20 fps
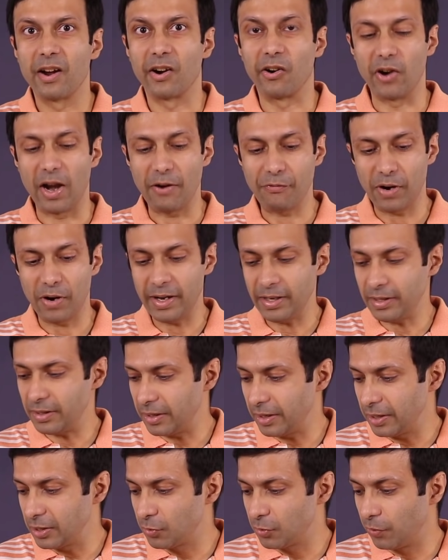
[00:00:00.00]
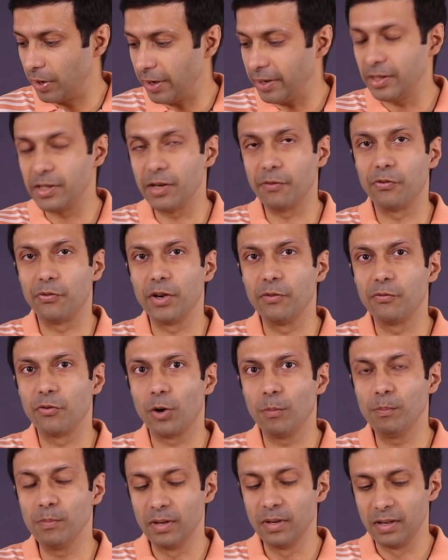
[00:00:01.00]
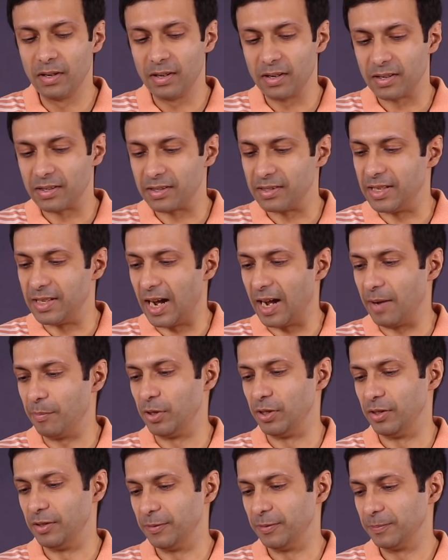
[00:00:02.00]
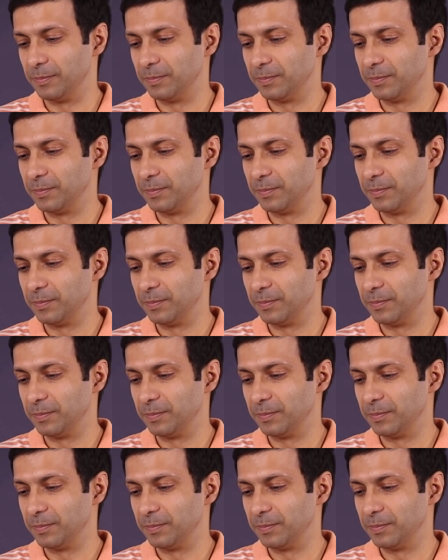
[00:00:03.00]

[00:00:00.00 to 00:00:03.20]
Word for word: Graphite is very different from diamond.